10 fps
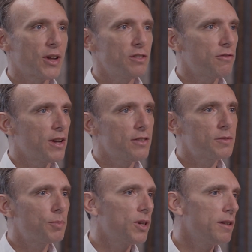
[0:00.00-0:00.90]
crazy
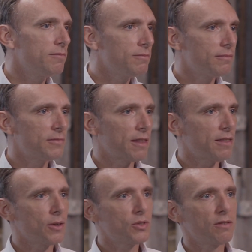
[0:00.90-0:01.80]
friends put in
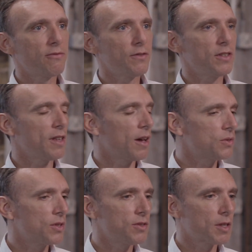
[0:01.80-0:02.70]
10,000,
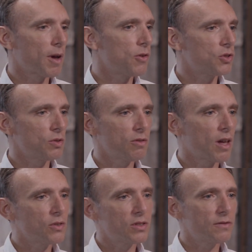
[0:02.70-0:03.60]
50,000, some others
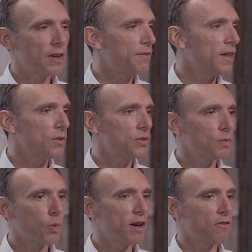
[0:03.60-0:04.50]
2,000,
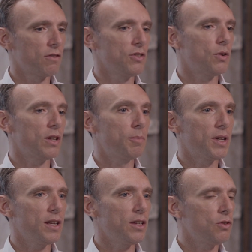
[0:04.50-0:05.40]
5,000, whatever. You know, at the
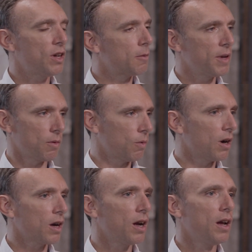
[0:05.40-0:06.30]
beginning you got to make it
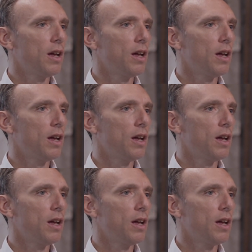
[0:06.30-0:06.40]
work.